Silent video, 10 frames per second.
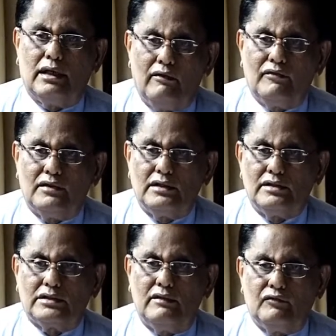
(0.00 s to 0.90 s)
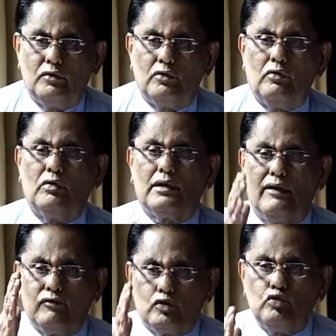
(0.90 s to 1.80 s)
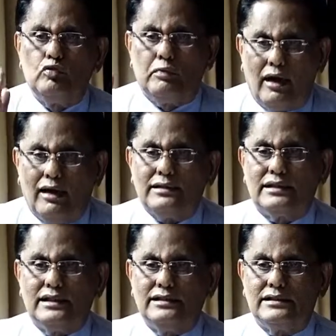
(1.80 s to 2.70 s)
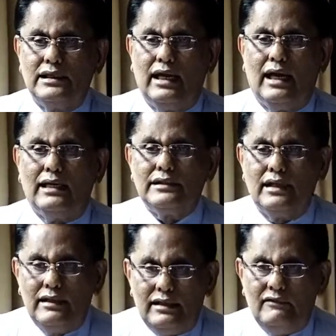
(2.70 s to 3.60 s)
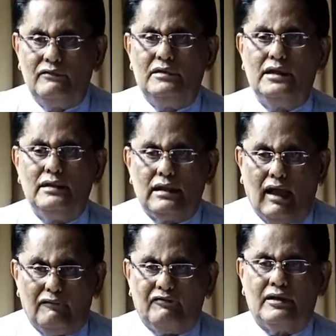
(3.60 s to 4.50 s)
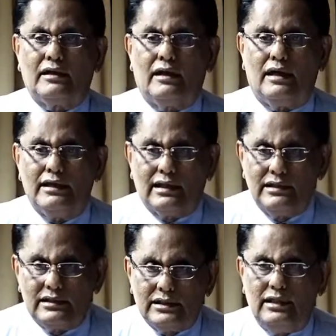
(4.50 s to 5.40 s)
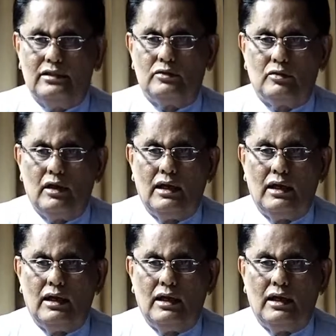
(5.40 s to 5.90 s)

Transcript: governance. If you don't have two parties, as I lived in Africa, I can tell you,